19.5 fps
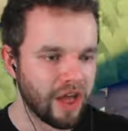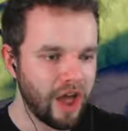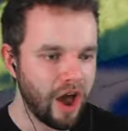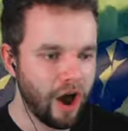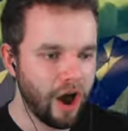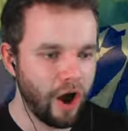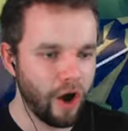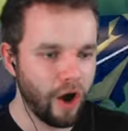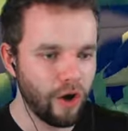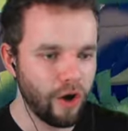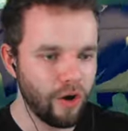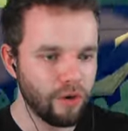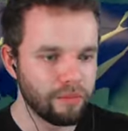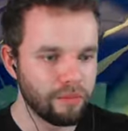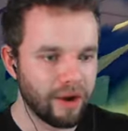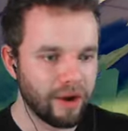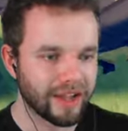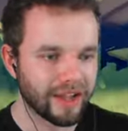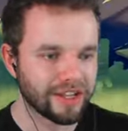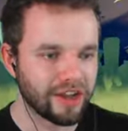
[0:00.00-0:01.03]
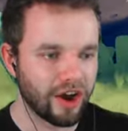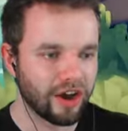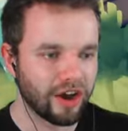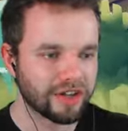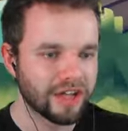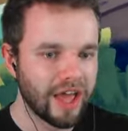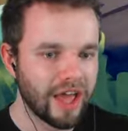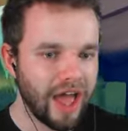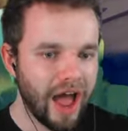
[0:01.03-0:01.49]
Oh my
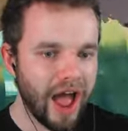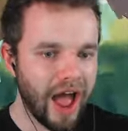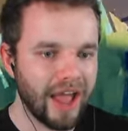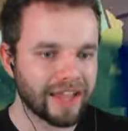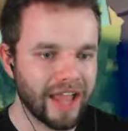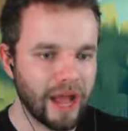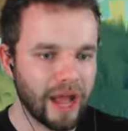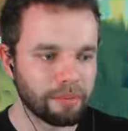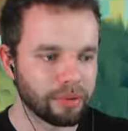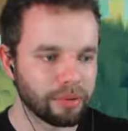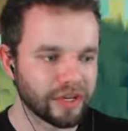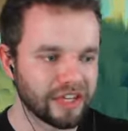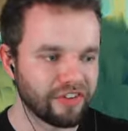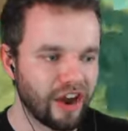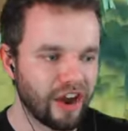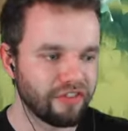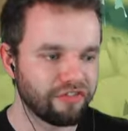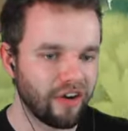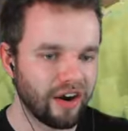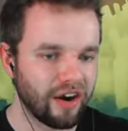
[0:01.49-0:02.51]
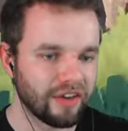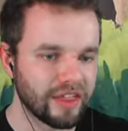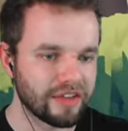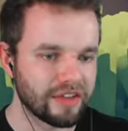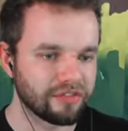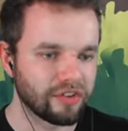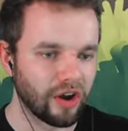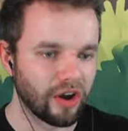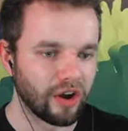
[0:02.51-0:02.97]
god. I can't believe how far
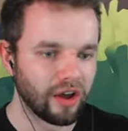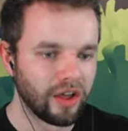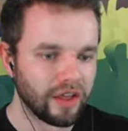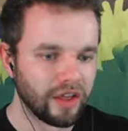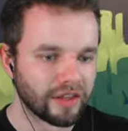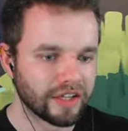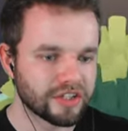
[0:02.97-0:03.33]
they've got.